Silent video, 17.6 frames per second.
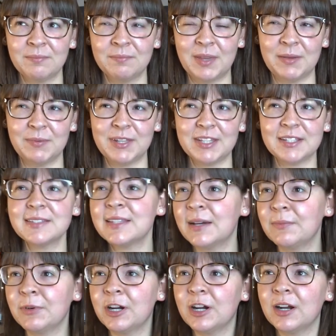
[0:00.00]
maybe the
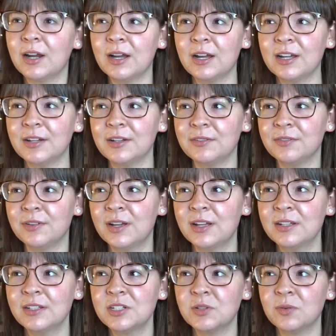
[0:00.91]
summer of
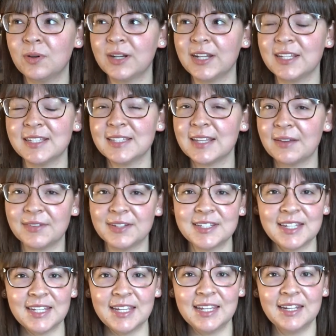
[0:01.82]

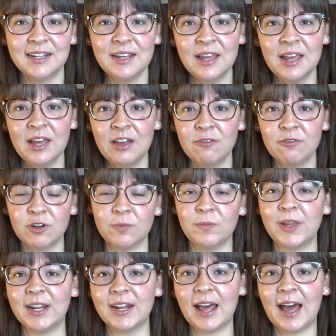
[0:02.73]
2017 for
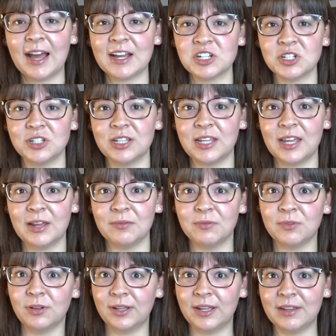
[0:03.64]
me to actually
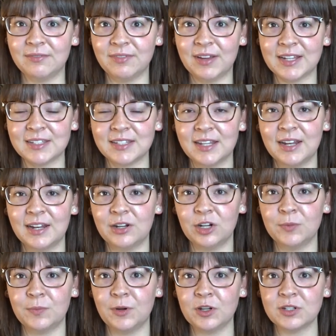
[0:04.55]
get really invested in
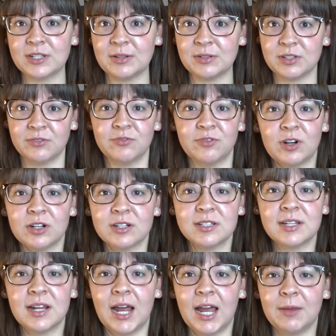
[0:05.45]
her books. That was the
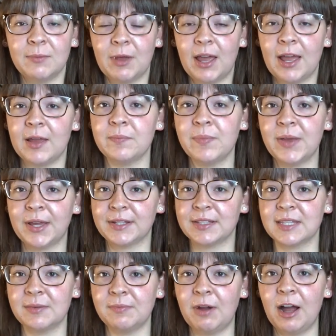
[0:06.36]
first time I
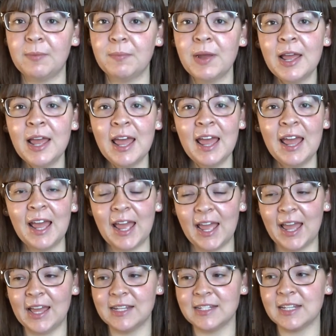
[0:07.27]
picked them up
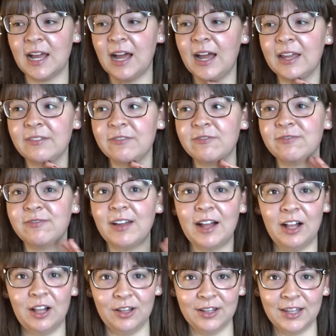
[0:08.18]
and I
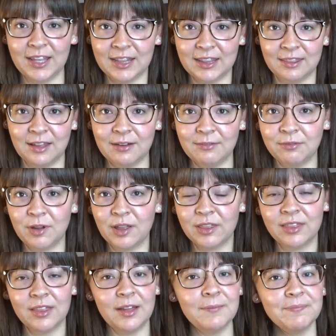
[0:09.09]
fell in love
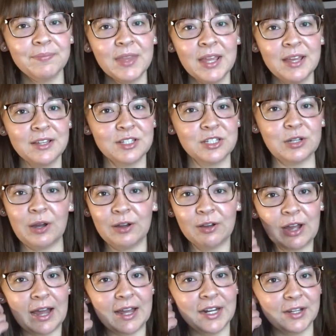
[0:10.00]
with them. So
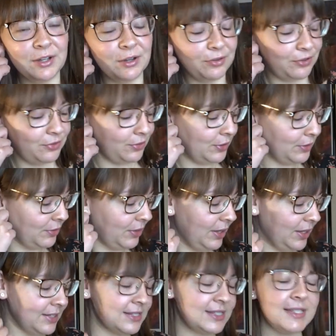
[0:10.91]
I'll kind of go through
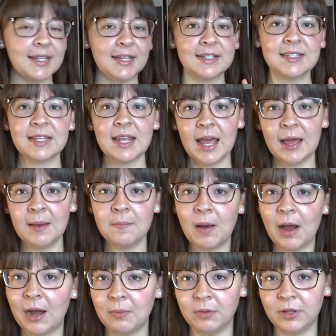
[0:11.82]
these six
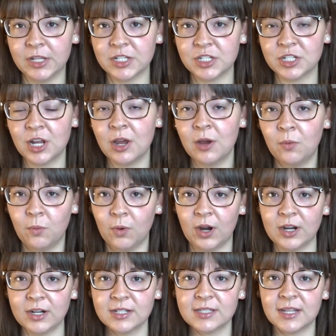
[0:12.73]
published
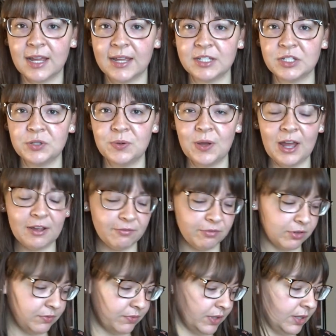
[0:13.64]
works. I do
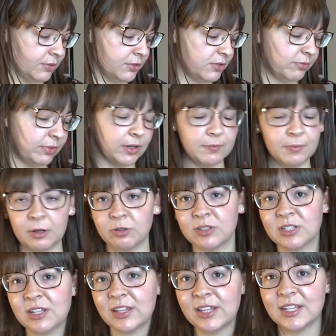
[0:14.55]
have reviews for
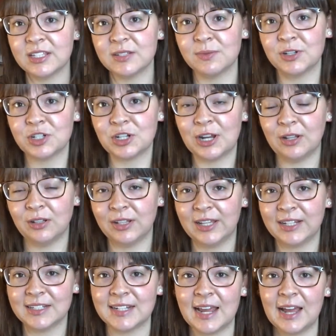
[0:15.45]
most of these, which I'll
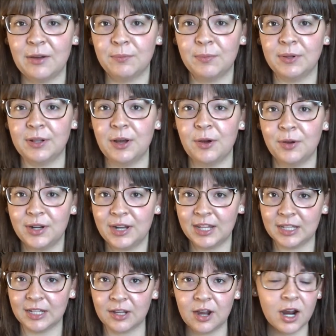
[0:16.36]
link down below and
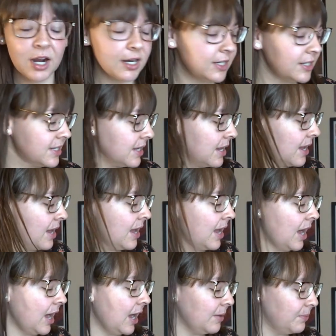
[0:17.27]
in the cards,
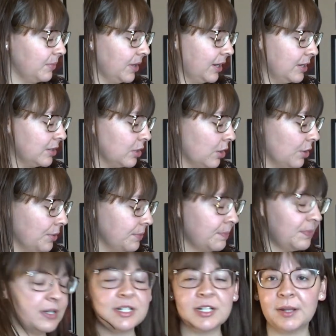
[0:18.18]
but in
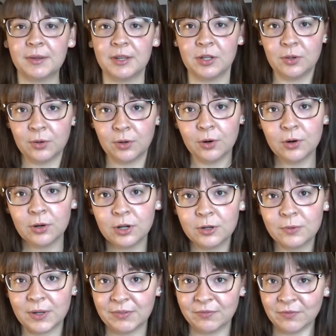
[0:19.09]
no particular
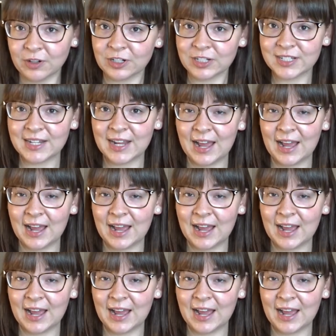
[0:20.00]
order, we first